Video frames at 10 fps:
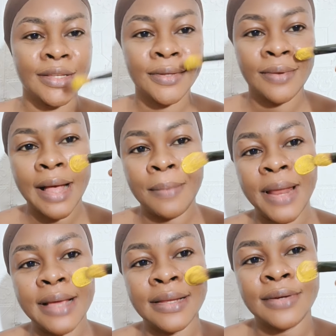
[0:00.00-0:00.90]
so
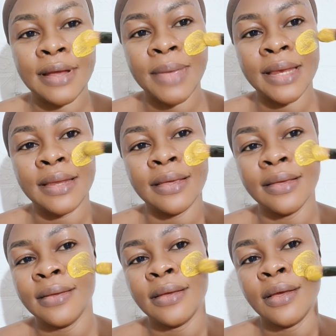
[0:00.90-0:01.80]
apply this
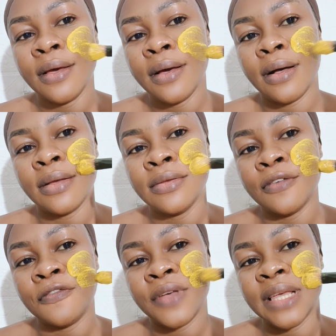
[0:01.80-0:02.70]
remedy on
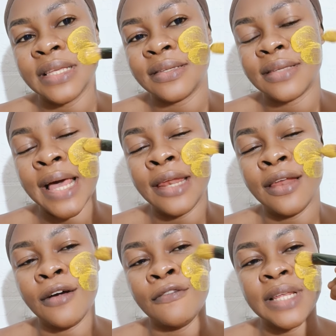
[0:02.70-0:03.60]
your face i
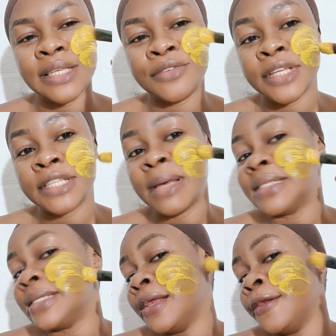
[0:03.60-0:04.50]
love this
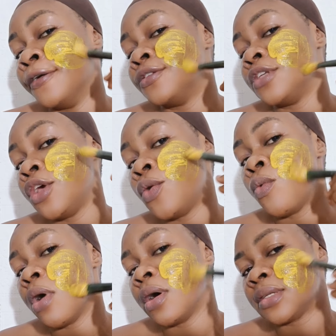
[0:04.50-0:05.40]
treatment a lot it
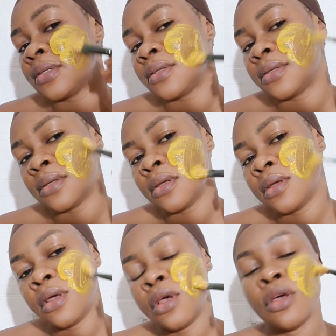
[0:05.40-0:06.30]
works
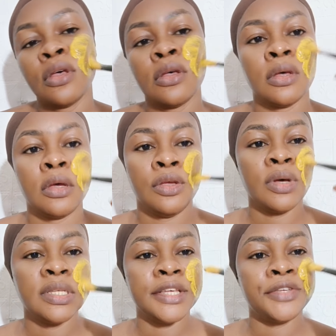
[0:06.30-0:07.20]

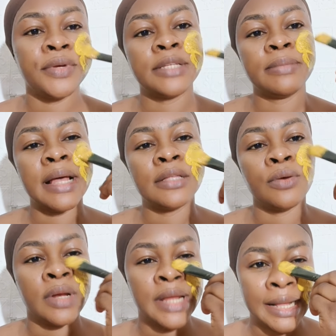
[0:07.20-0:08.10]
use this treatment
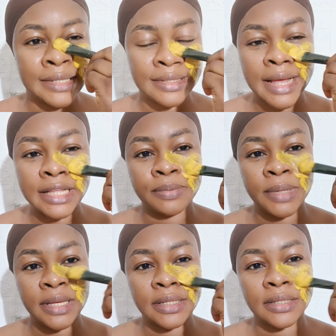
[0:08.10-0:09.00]
only at night
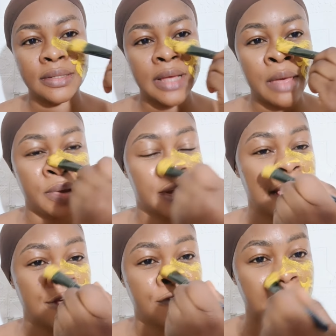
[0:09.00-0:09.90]
please and be
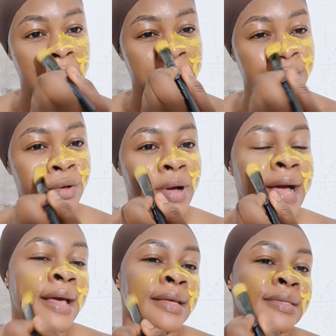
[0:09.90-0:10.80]
careful around your
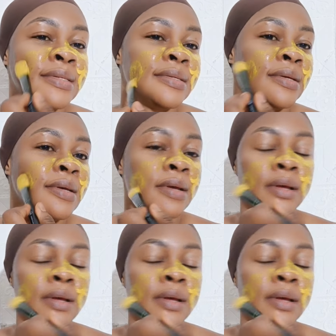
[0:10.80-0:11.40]
eyes